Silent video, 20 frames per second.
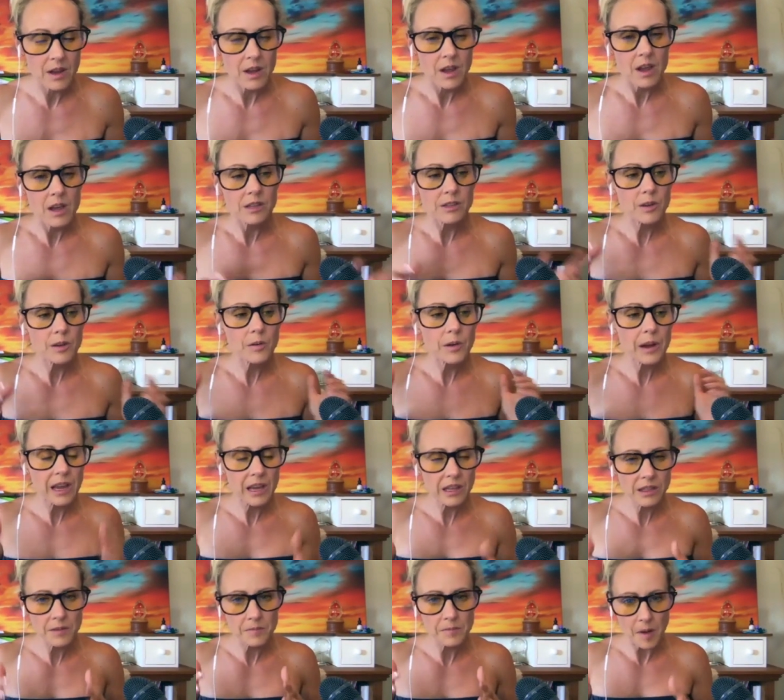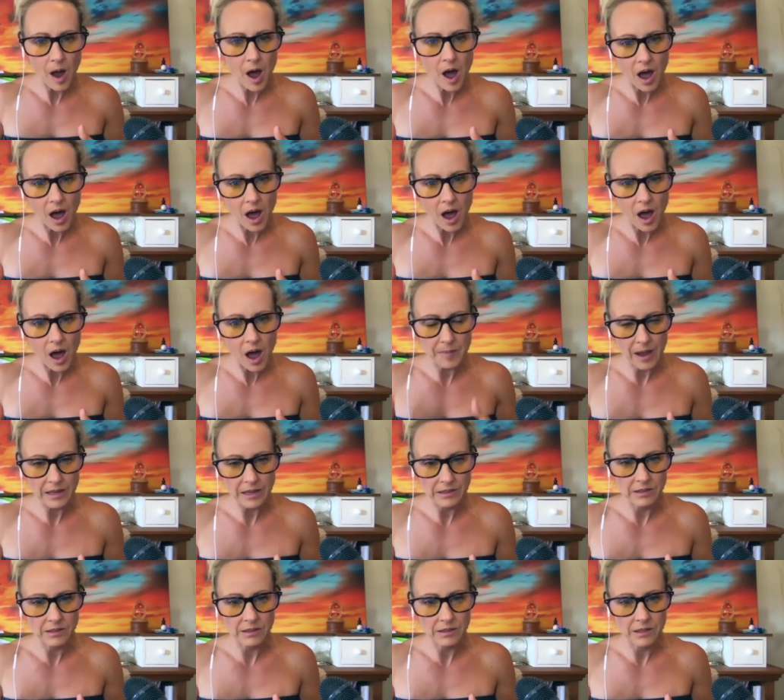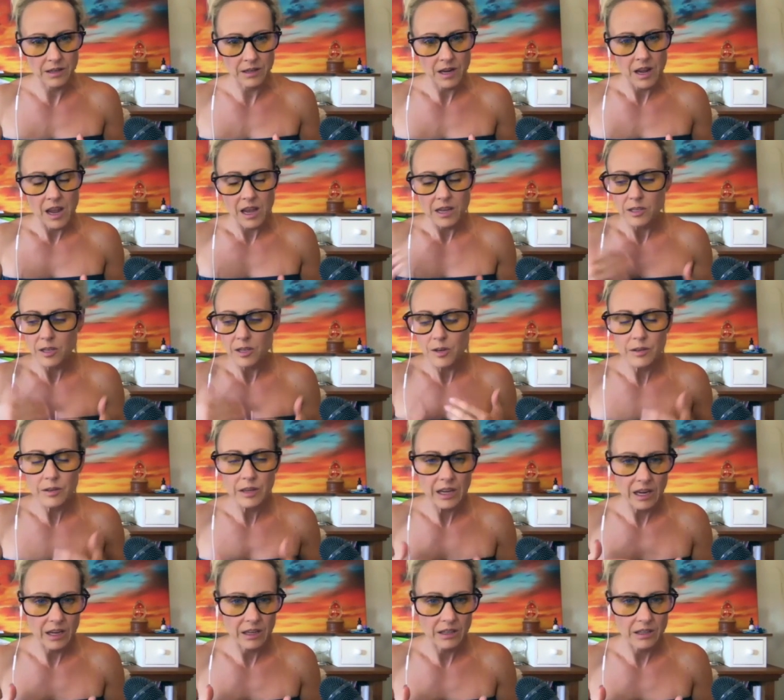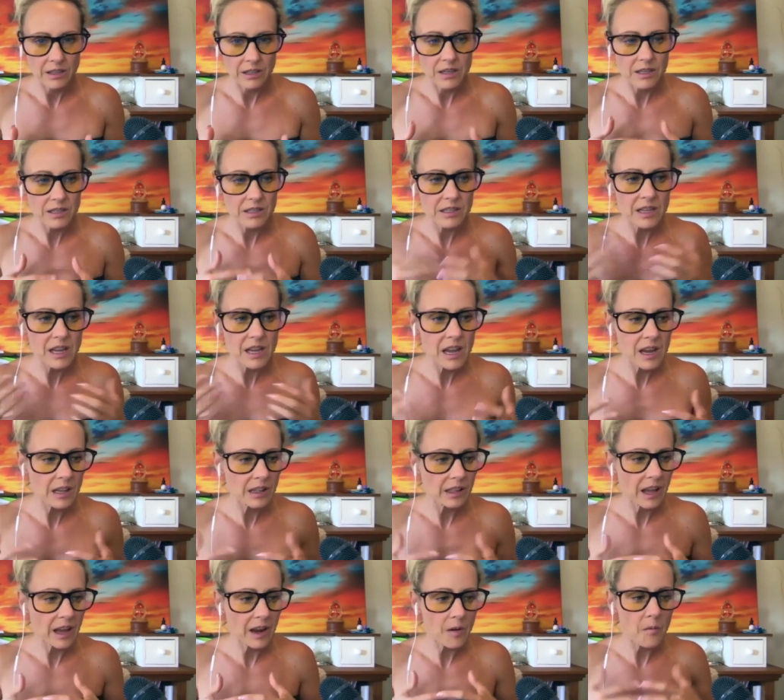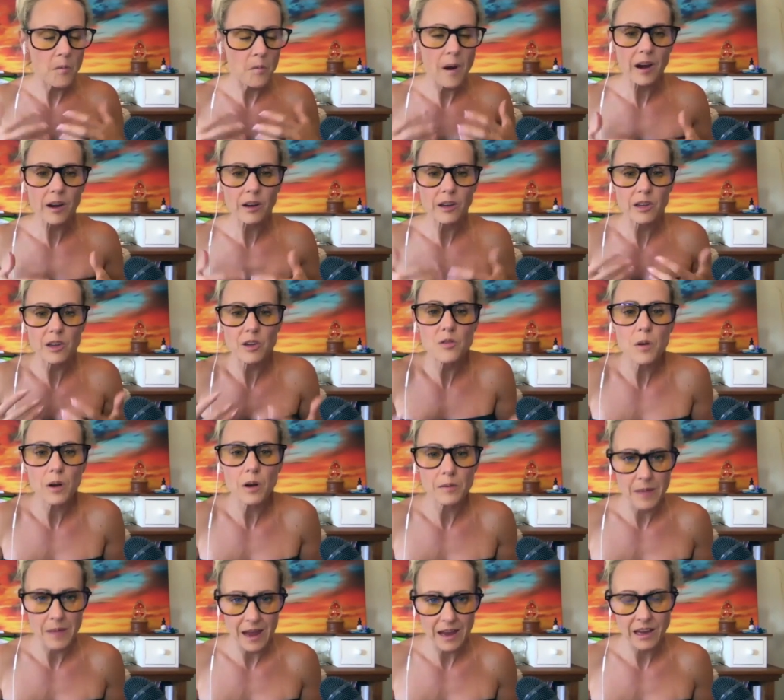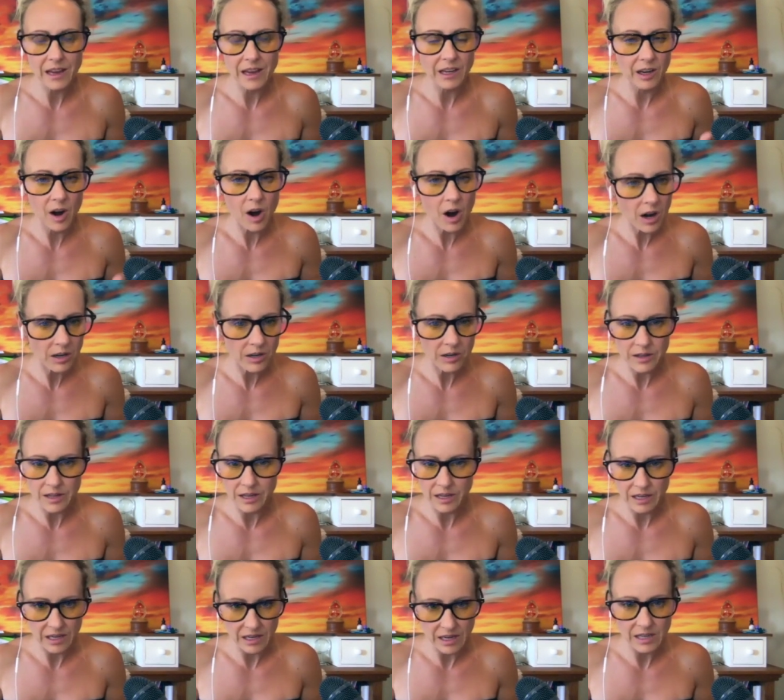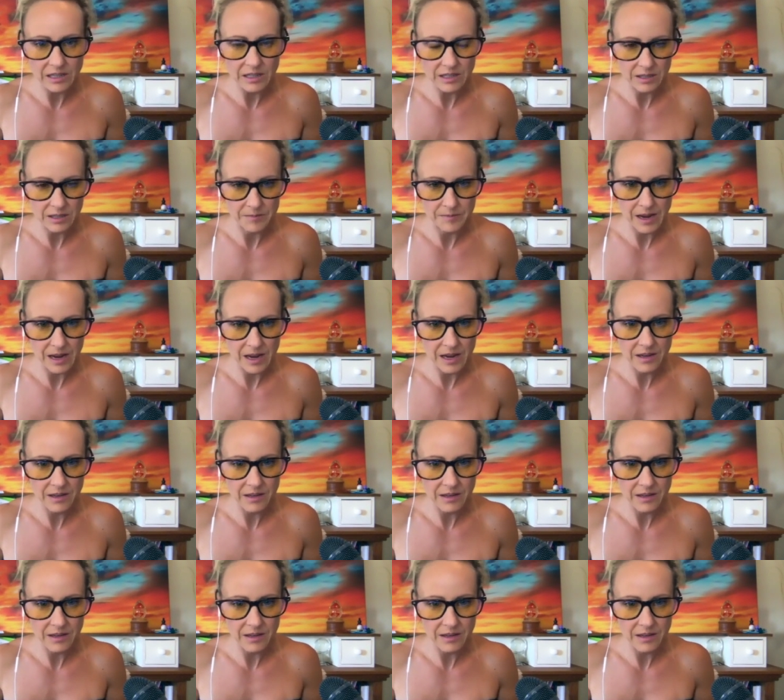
So hit the pause button, tune in, see like where you are making it harder than it needs to be,